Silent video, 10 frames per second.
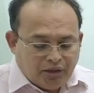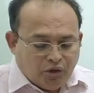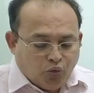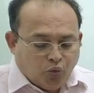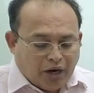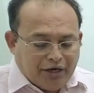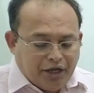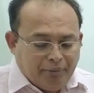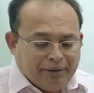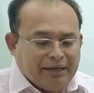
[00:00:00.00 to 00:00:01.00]
What do you
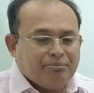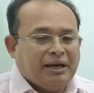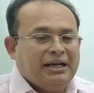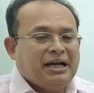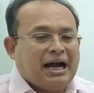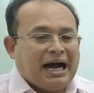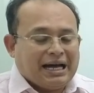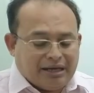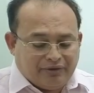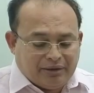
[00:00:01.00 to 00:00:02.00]
mean by
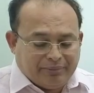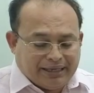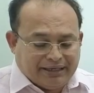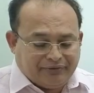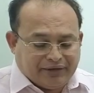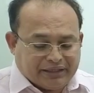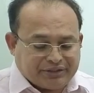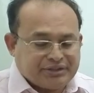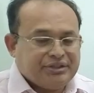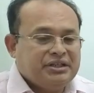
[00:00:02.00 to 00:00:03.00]
arrival
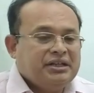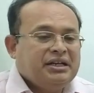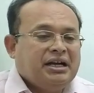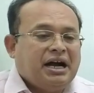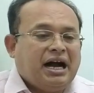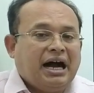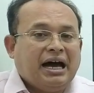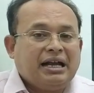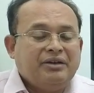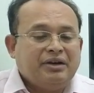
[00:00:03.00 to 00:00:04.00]
manifest?
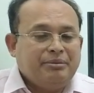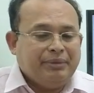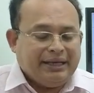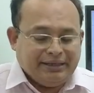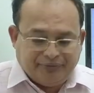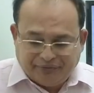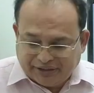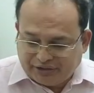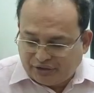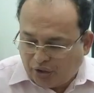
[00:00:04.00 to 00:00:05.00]
Arrival
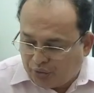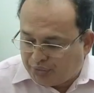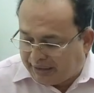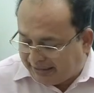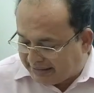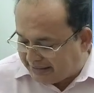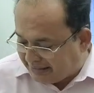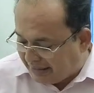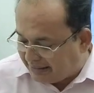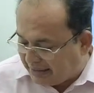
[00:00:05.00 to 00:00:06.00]
manifest. How to
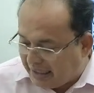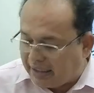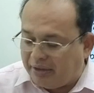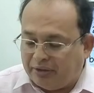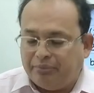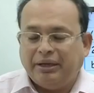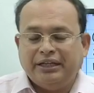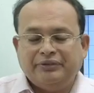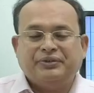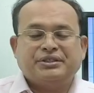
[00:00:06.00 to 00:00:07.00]
understand arrival
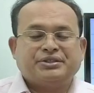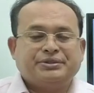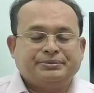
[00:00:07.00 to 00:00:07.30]
manifest?